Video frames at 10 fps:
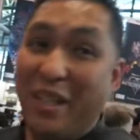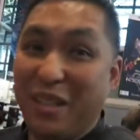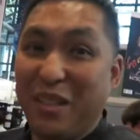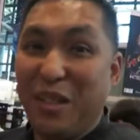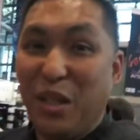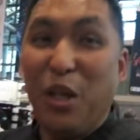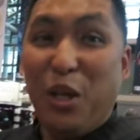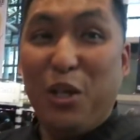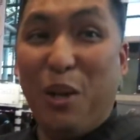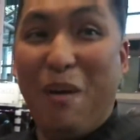here.
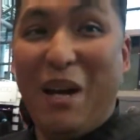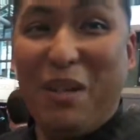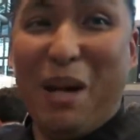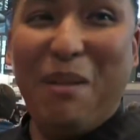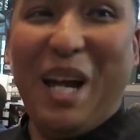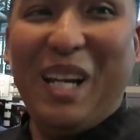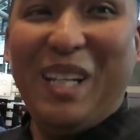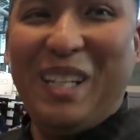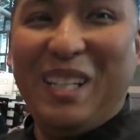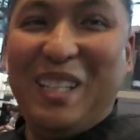You're married, I'm not.
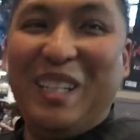Oh,